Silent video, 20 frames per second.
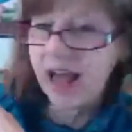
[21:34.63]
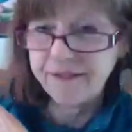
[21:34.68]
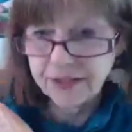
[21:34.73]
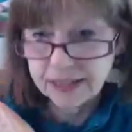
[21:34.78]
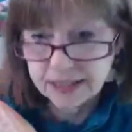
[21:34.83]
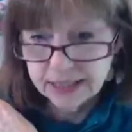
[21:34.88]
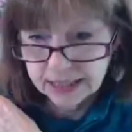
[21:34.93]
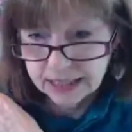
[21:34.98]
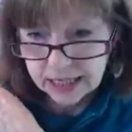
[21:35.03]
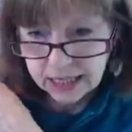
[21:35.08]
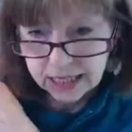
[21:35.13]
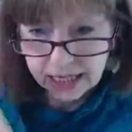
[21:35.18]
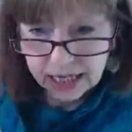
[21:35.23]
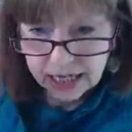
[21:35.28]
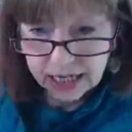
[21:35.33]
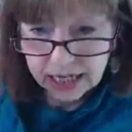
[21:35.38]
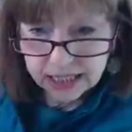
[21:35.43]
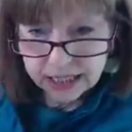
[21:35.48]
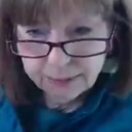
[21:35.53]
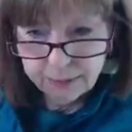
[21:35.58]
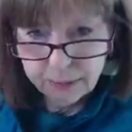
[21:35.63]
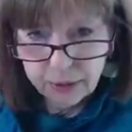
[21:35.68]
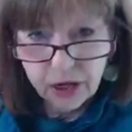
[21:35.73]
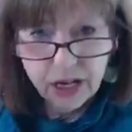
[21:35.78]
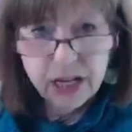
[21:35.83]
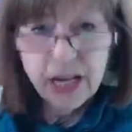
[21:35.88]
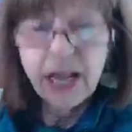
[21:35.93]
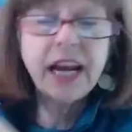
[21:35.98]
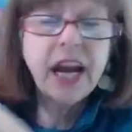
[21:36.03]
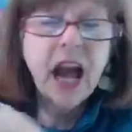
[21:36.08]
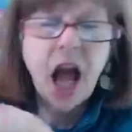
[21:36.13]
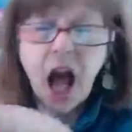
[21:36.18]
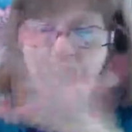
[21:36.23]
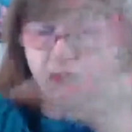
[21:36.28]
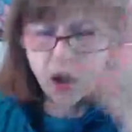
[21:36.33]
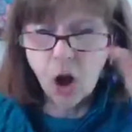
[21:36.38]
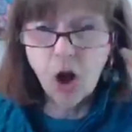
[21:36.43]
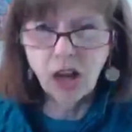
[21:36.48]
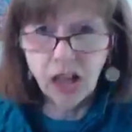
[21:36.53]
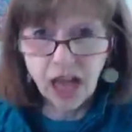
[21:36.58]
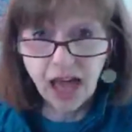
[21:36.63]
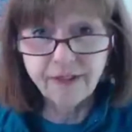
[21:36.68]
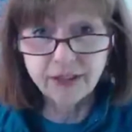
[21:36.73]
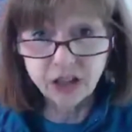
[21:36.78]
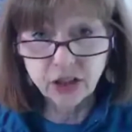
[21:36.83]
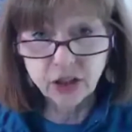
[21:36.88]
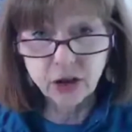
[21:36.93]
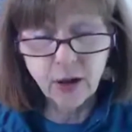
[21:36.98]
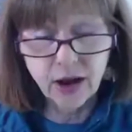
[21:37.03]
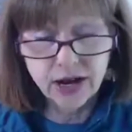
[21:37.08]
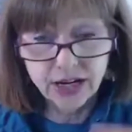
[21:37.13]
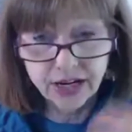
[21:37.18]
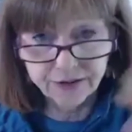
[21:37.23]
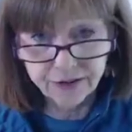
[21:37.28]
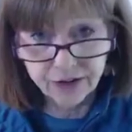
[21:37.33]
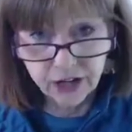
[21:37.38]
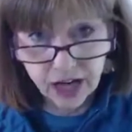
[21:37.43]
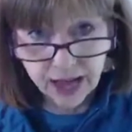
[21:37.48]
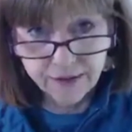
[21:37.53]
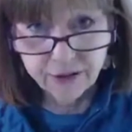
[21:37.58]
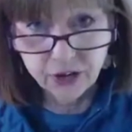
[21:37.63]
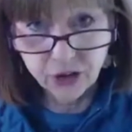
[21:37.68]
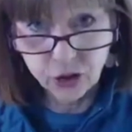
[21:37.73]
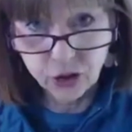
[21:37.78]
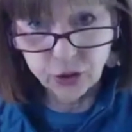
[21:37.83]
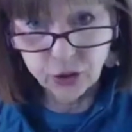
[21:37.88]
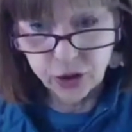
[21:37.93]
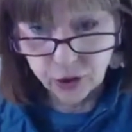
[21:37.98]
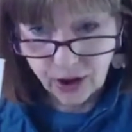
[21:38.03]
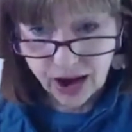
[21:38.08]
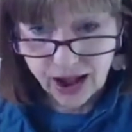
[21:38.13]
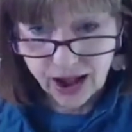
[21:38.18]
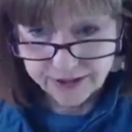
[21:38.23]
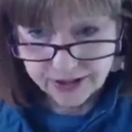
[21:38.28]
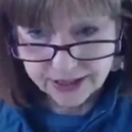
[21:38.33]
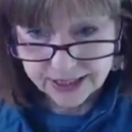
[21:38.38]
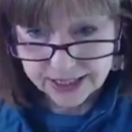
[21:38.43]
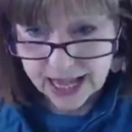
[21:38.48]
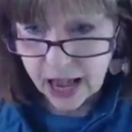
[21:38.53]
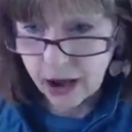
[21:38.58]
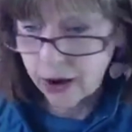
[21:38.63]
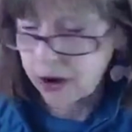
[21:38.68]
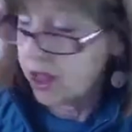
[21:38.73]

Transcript: heavens in a in, in on all levels so on different levels you can graph this